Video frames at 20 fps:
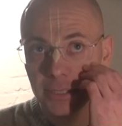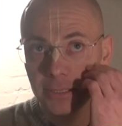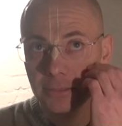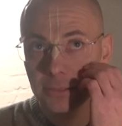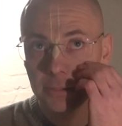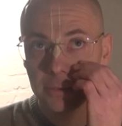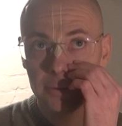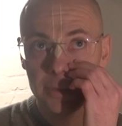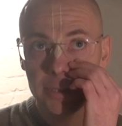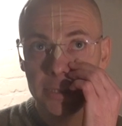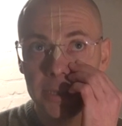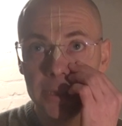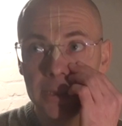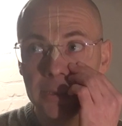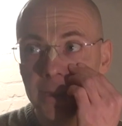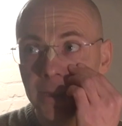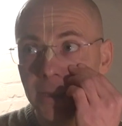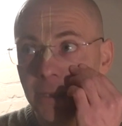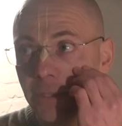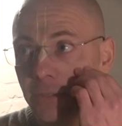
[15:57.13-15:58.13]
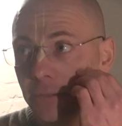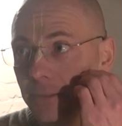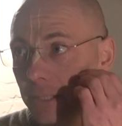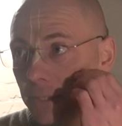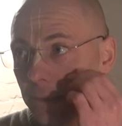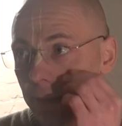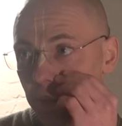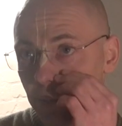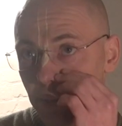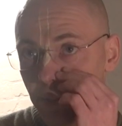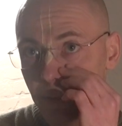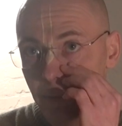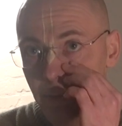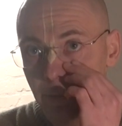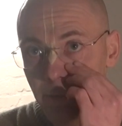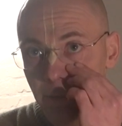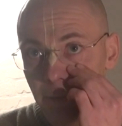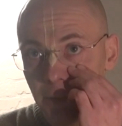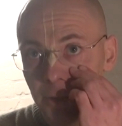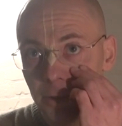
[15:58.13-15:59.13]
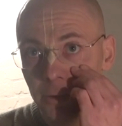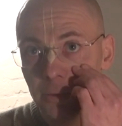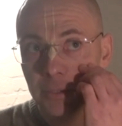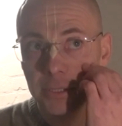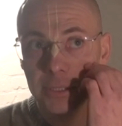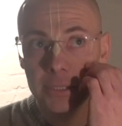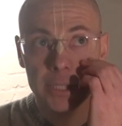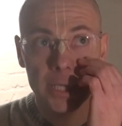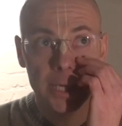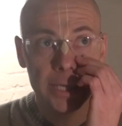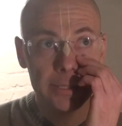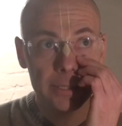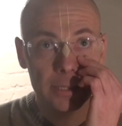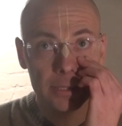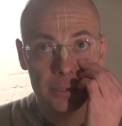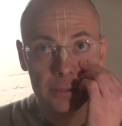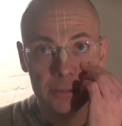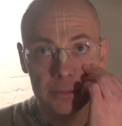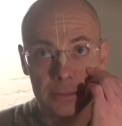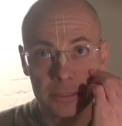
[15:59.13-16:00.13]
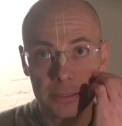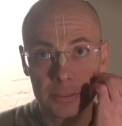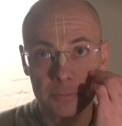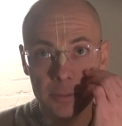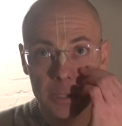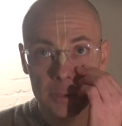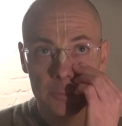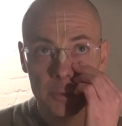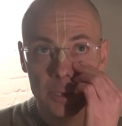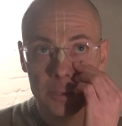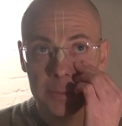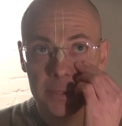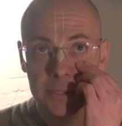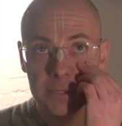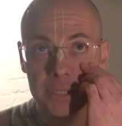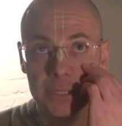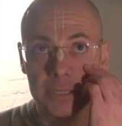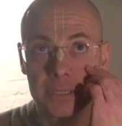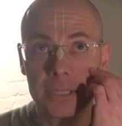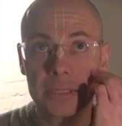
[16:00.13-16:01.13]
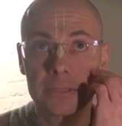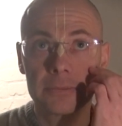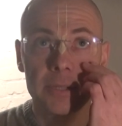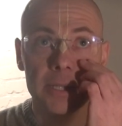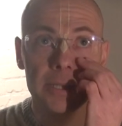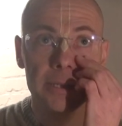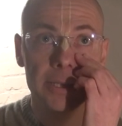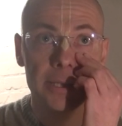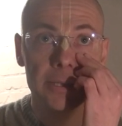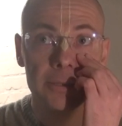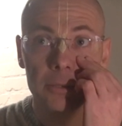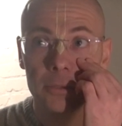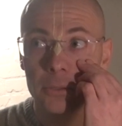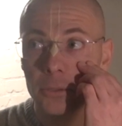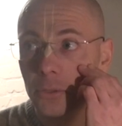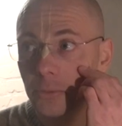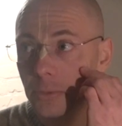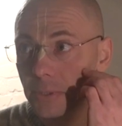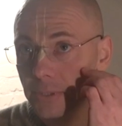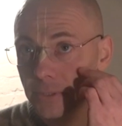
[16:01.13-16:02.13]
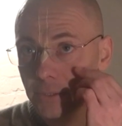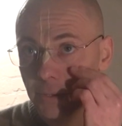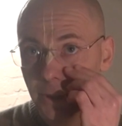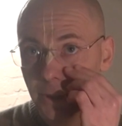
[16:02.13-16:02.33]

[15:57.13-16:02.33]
So it eats anything. We know in China. That's why Prabhupada says that's why they're the lowest.